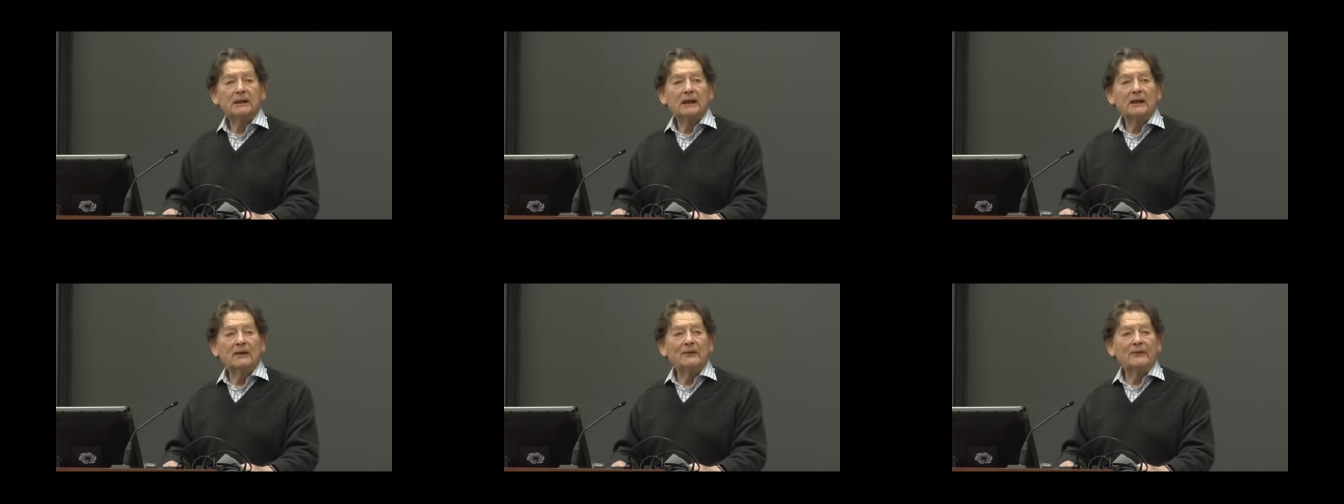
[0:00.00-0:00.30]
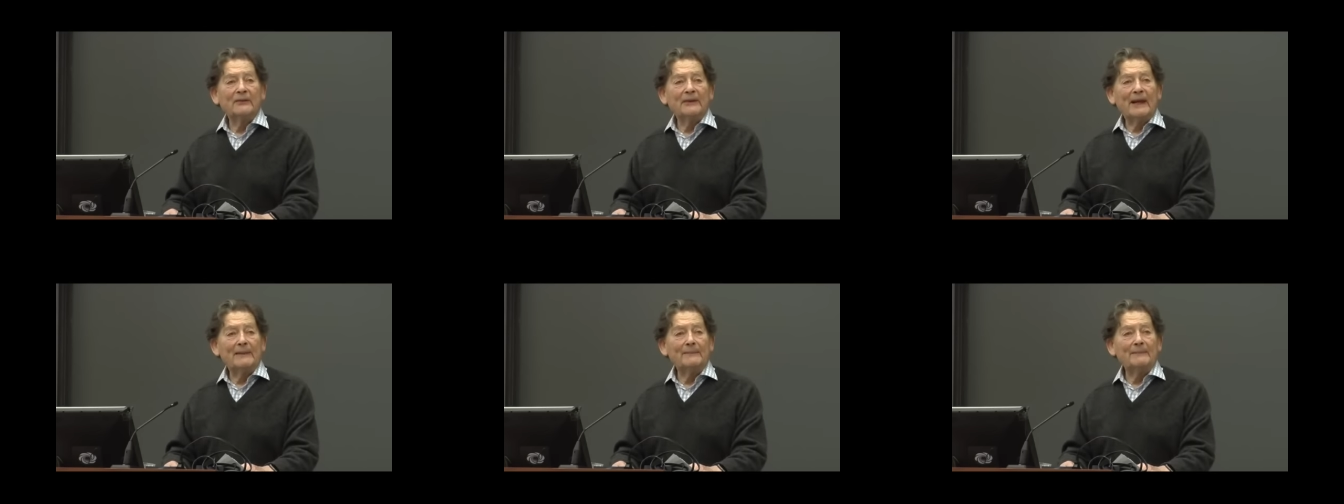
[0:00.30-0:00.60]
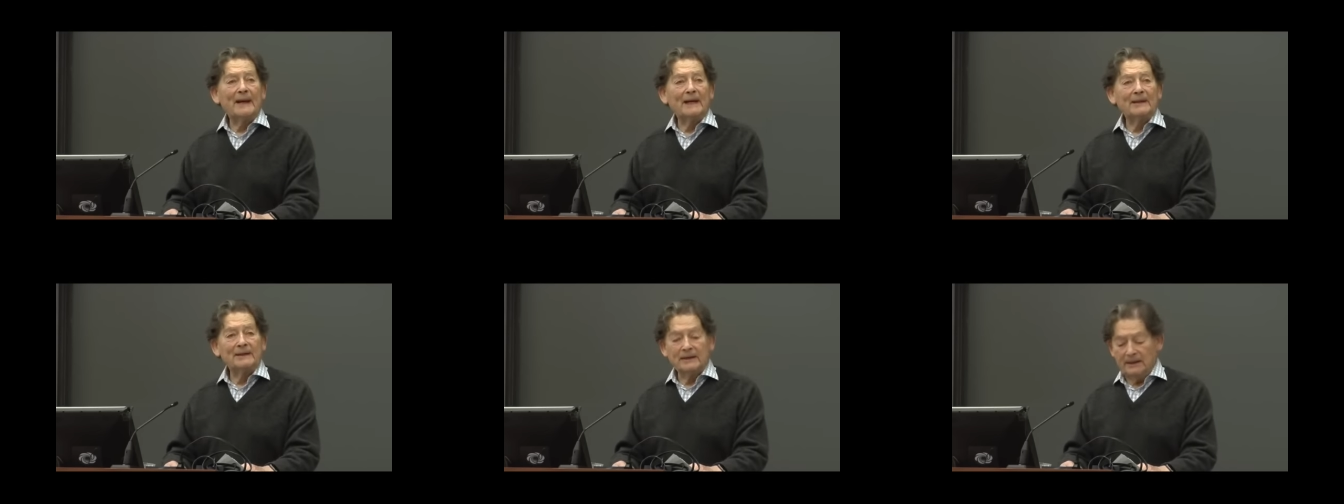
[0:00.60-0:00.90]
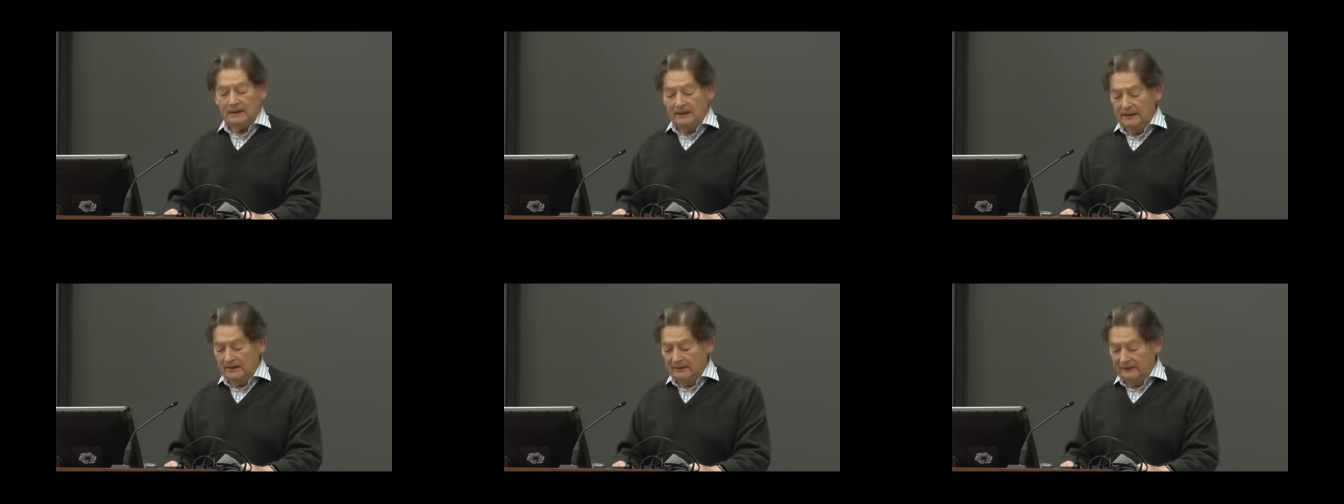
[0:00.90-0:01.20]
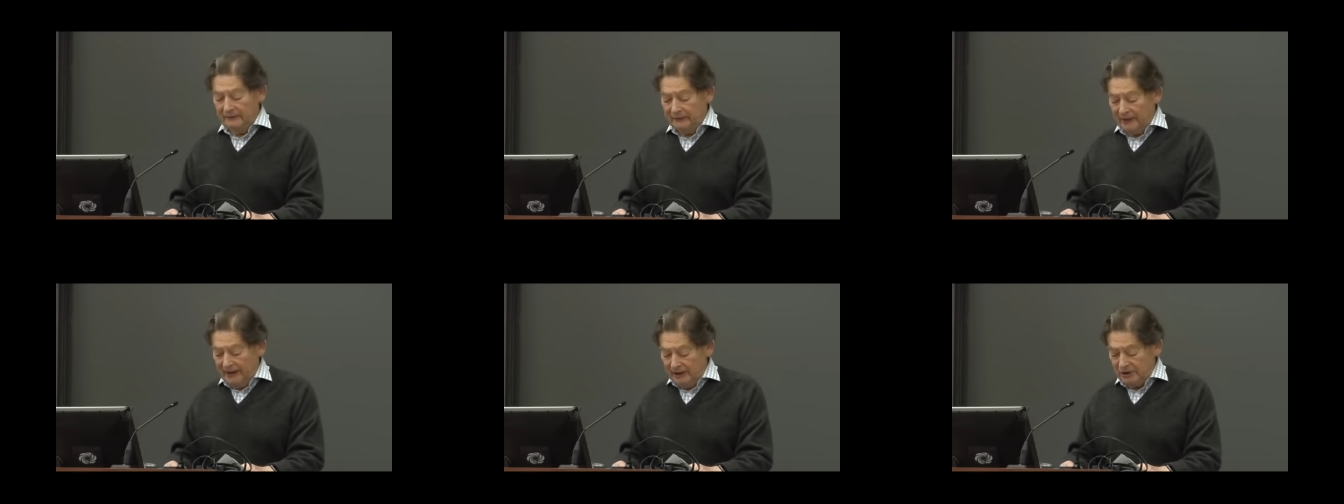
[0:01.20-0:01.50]
and for that matter,
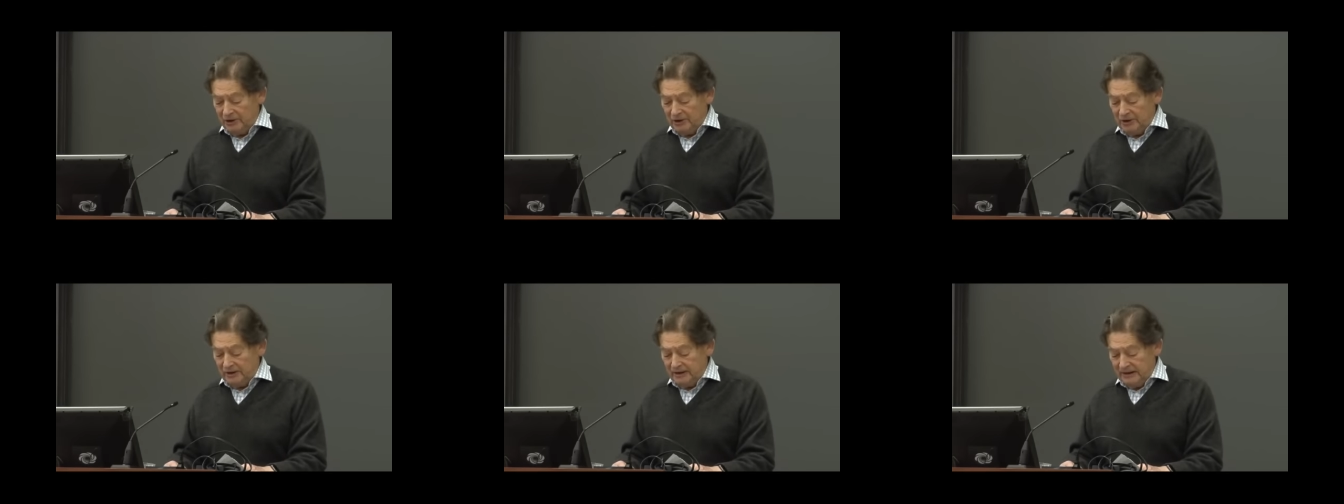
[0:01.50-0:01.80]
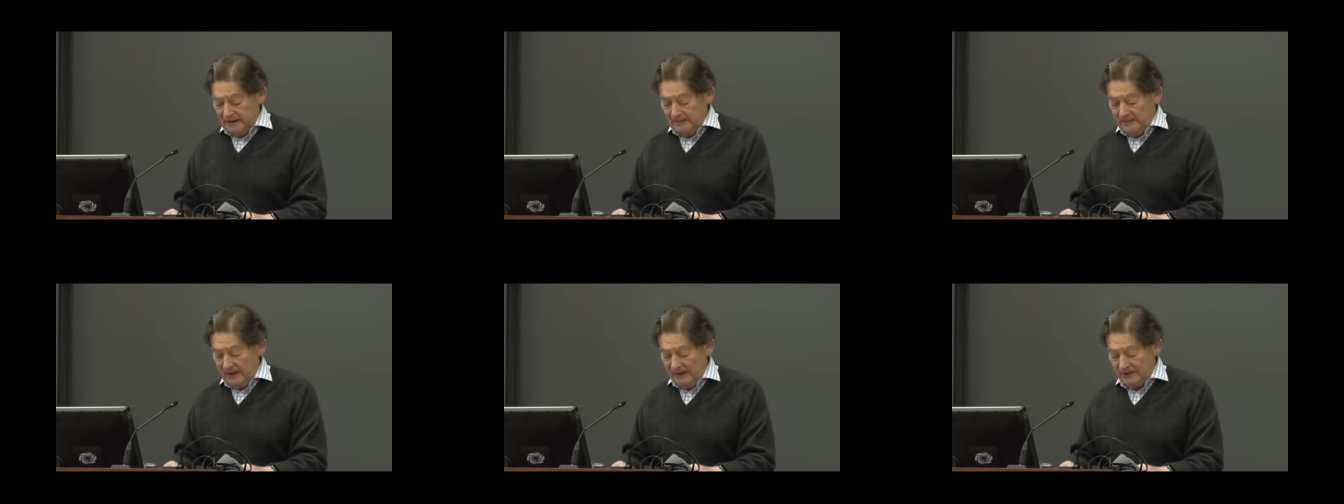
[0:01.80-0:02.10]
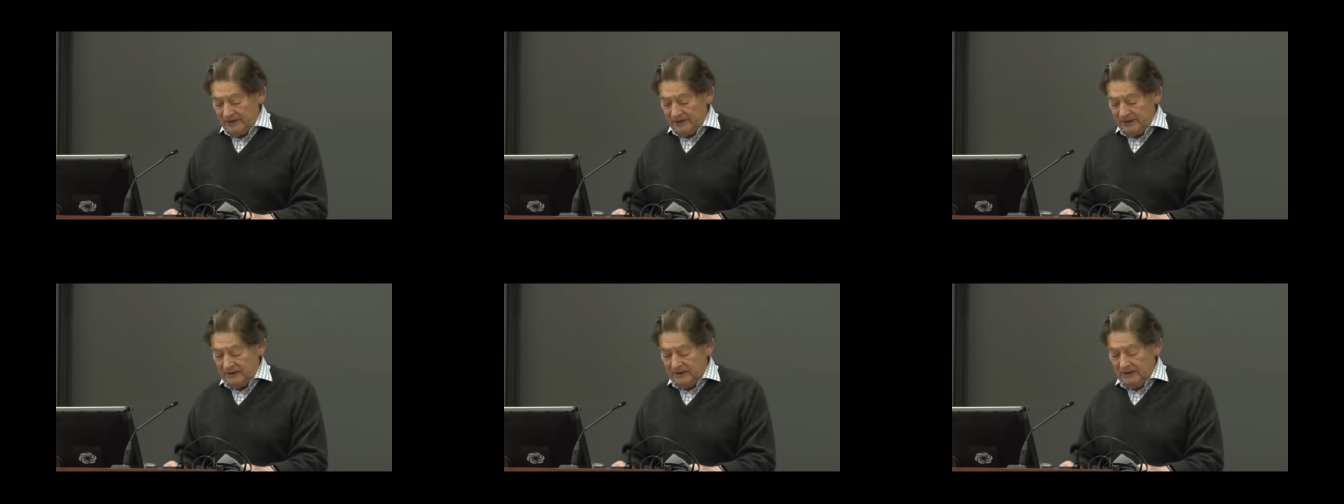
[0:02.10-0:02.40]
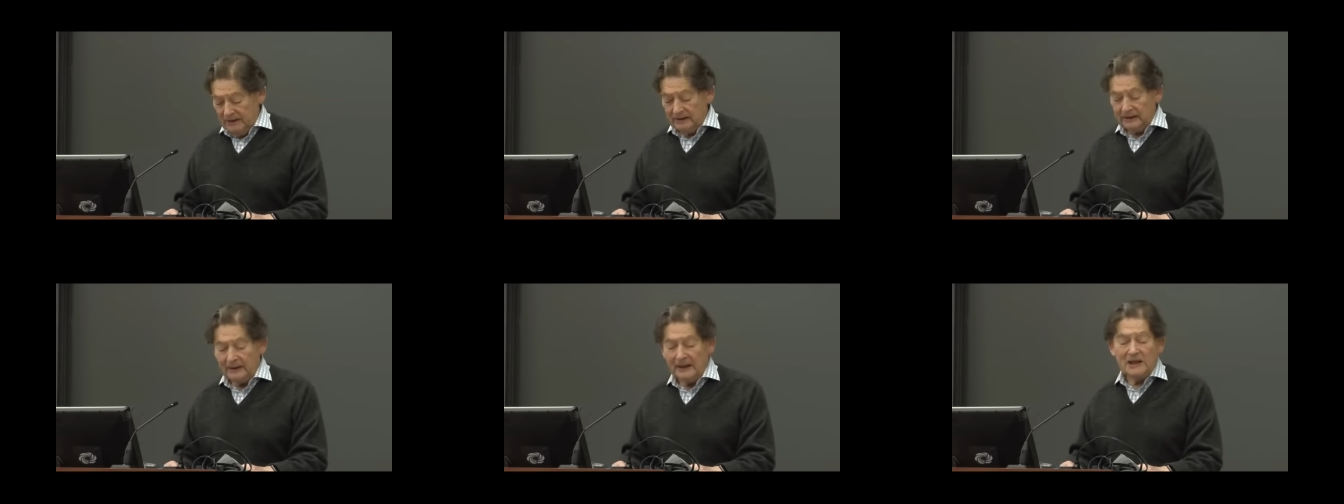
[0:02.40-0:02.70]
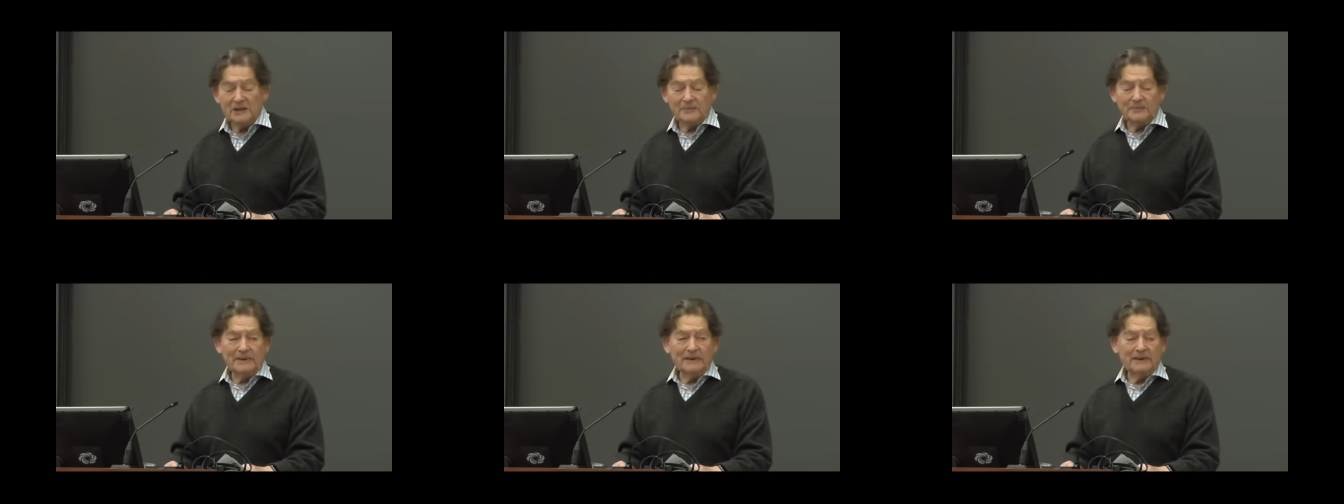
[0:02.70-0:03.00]
French demos. And
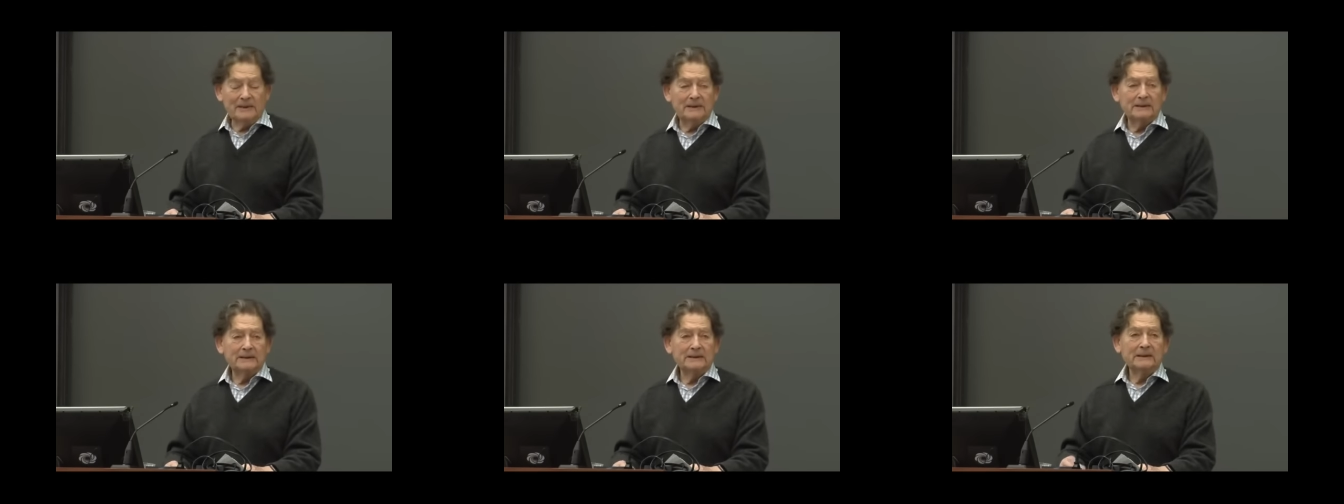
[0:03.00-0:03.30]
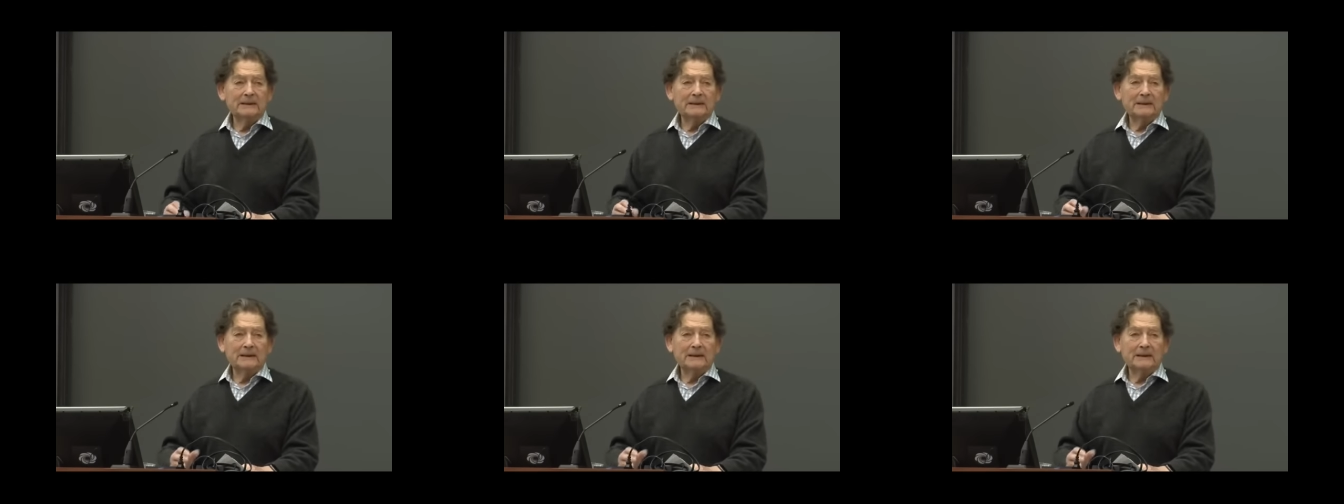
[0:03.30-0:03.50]
I speak